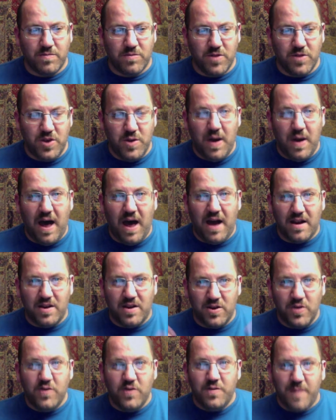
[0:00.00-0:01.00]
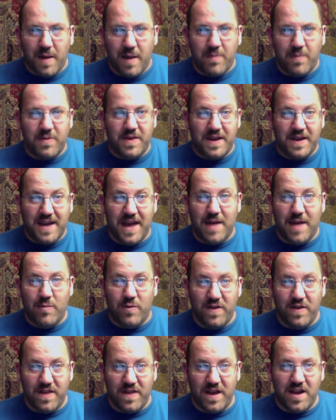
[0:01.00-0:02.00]
you had a newspaper that came
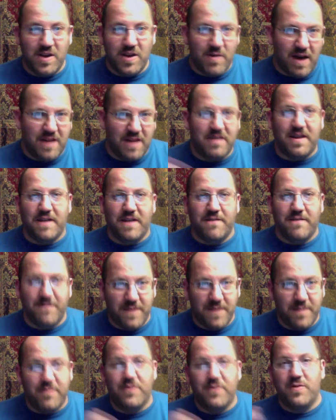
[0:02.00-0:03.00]
with it and you had to like flip